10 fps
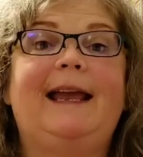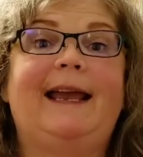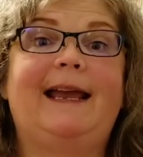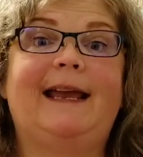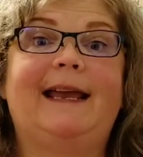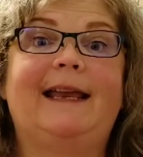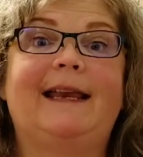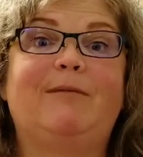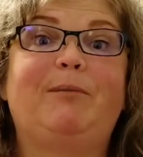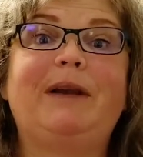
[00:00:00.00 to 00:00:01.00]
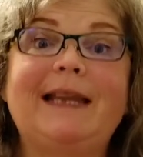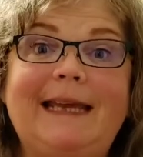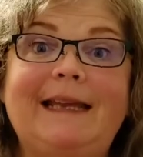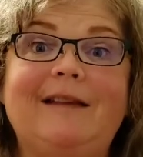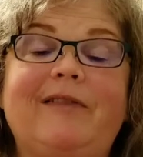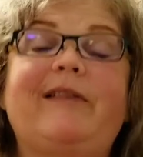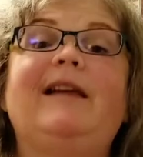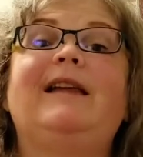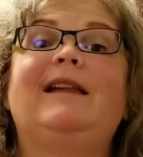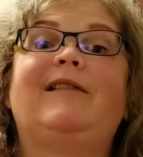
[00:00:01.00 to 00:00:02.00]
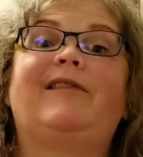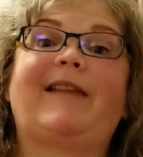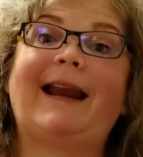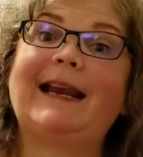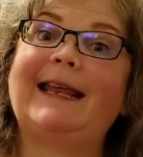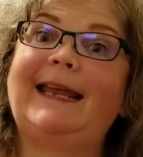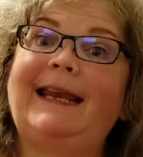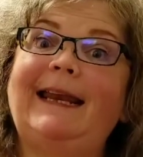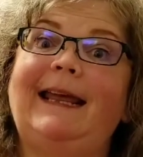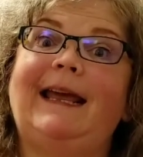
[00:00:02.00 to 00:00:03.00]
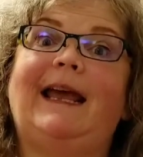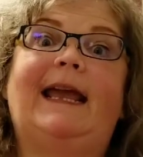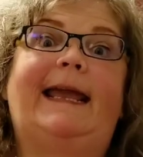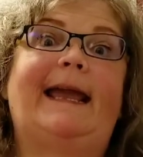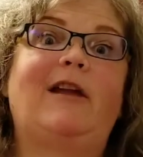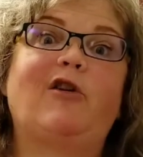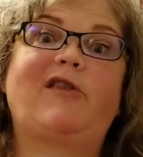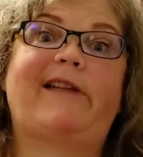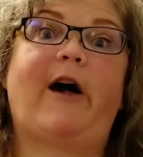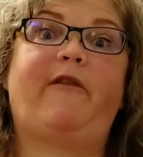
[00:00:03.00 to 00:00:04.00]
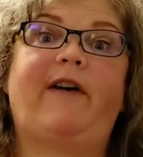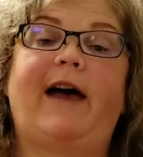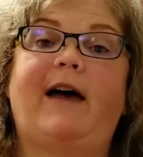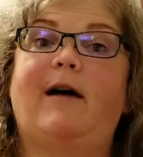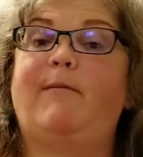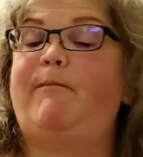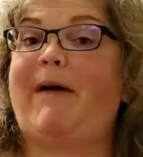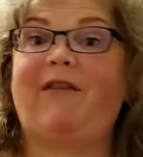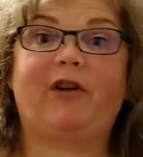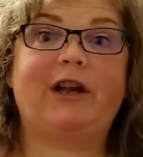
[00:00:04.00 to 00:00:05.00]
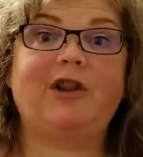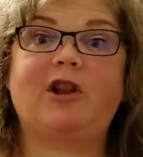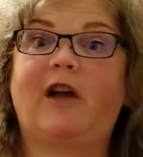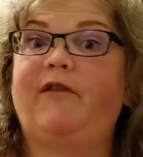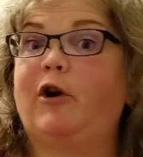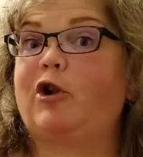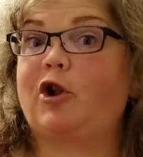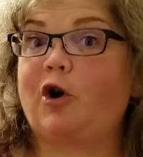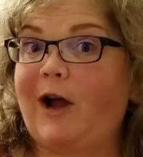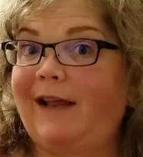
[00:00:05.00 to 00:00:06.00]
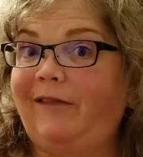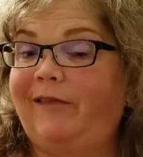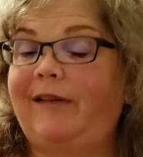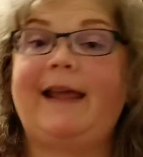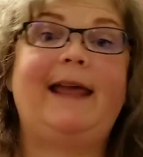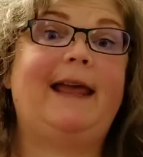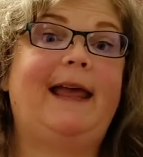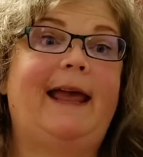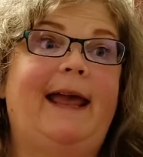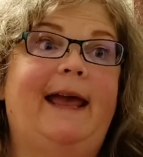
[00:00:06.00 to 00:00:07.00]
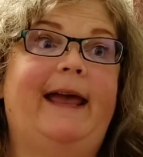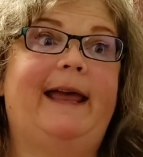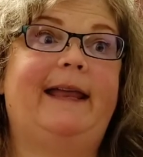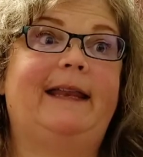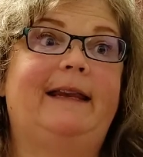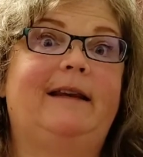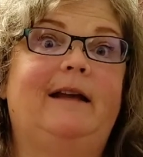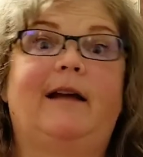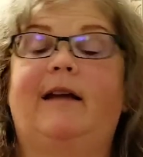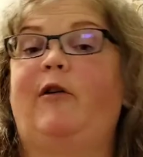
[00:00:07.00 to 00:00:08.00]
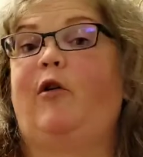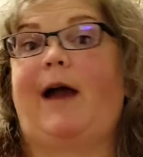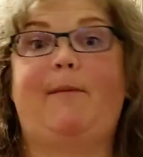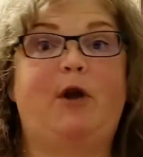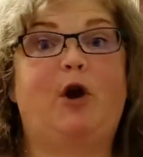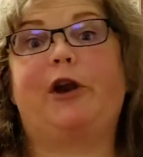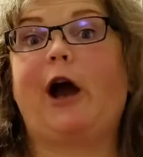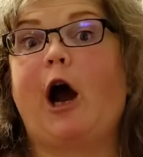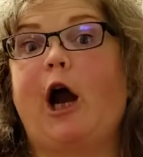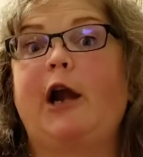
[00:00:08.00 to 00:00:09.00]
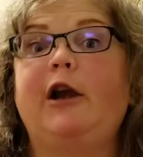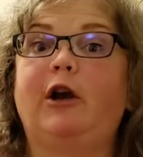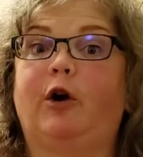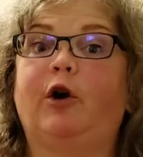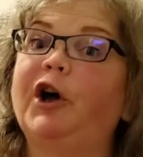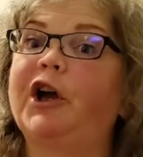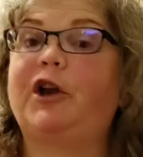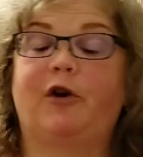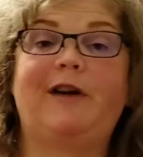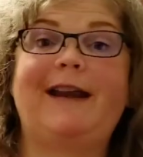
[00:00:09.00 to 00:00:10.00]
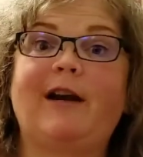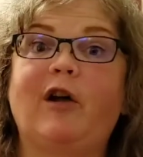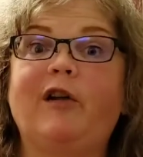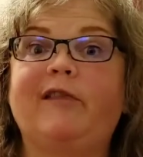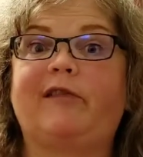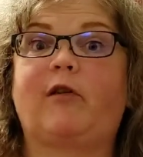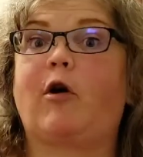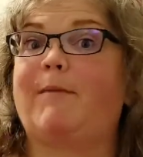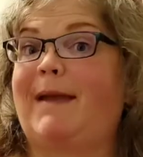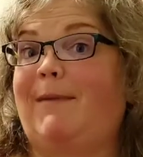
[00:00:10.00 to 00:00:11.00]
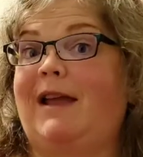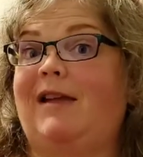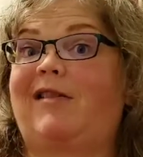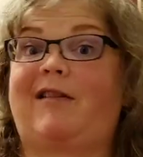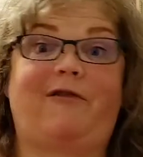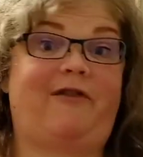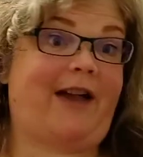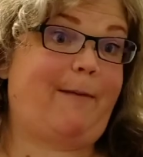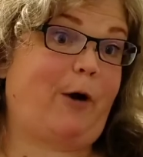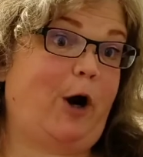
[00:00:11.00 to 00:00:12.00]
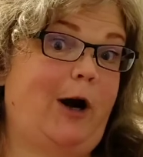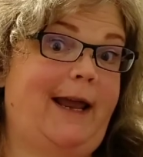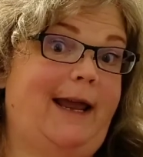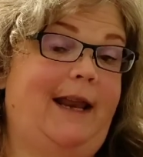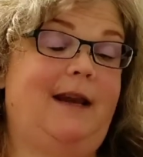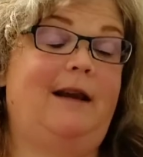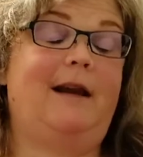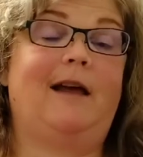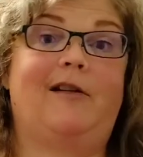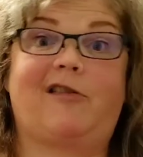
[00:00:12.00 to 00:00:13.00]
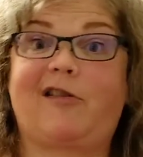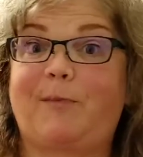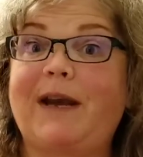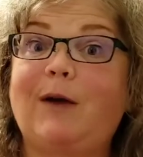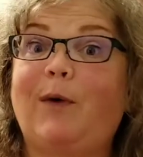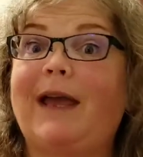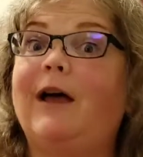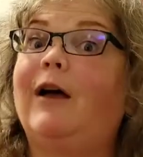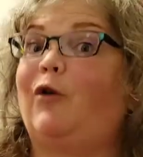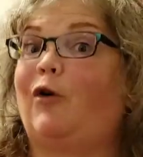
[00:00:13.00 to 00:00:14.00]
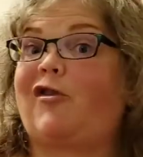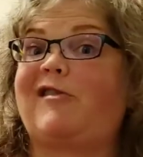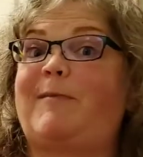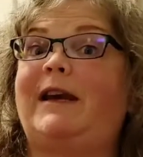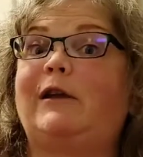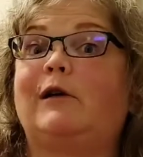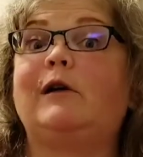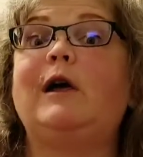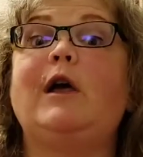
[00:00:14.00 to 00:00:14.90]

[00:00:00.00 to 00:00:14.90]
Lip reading: And please settle in, get yourself a beverage of your choice, and grab your yarn, your hook, your needles, or maybe some fiber and a spinning wheel or spindle,